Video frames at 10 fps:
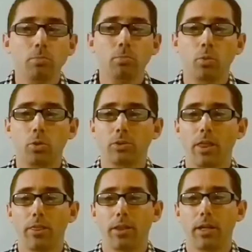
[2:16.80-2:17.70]
The most
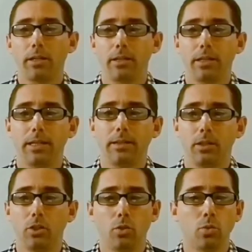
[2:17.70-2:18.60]
important thing
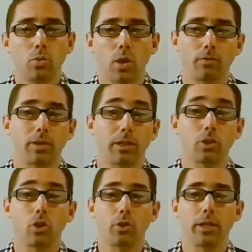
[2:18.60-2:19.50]
in the use of
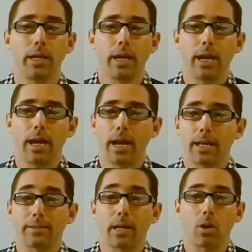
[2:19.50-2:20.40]
technology
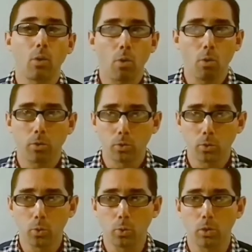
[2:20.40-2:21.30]
as a
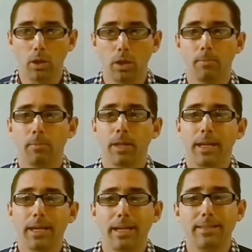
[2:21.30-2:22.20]
growth tool
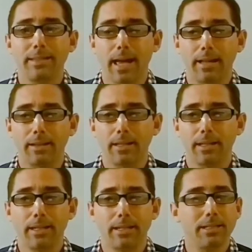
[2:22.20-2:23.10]
is
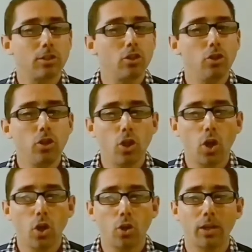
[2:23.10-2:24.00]
that it is
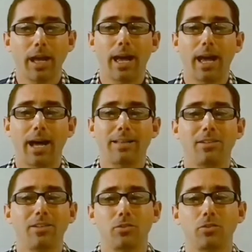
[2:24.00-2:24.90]
not
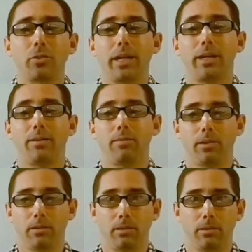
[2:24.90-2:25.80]
a necessary
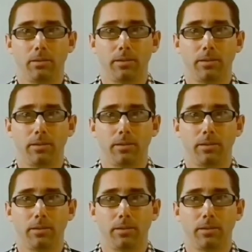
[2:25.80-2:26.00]
evil.